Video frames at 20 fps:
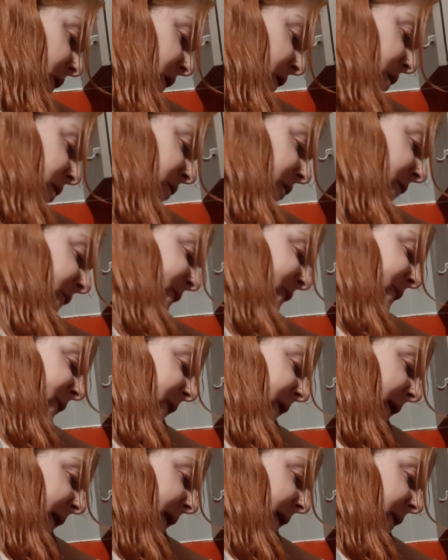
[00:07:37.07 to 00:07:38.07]
enough
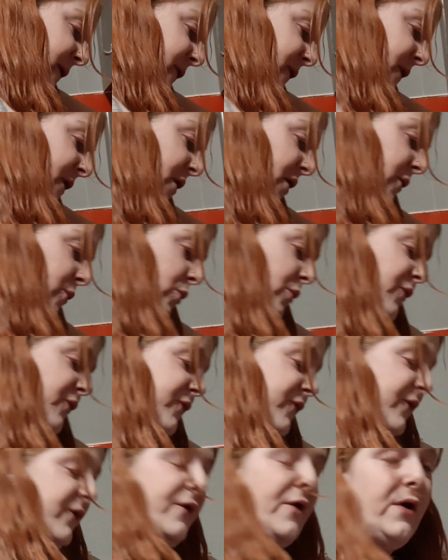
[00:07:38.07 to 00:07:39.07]
in that I want
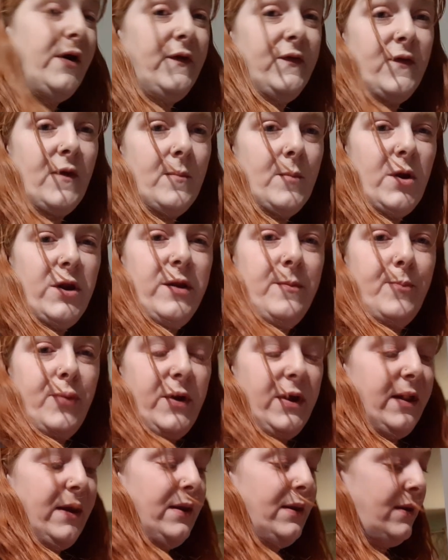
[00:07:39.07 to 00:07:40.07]
to dye. So I'm only
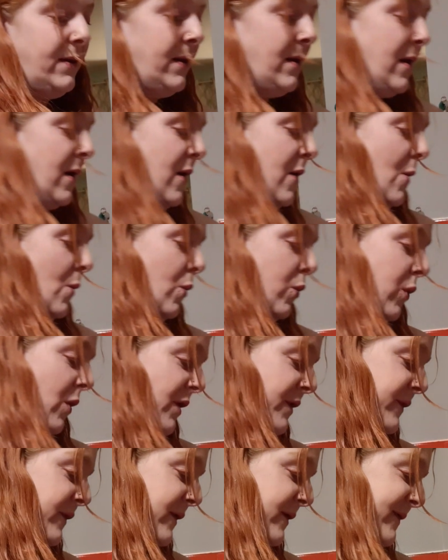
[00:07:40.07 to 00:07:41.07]
putting
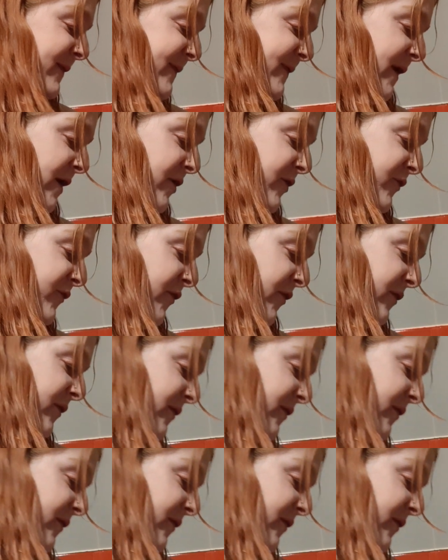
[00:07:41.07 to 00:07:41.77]
one section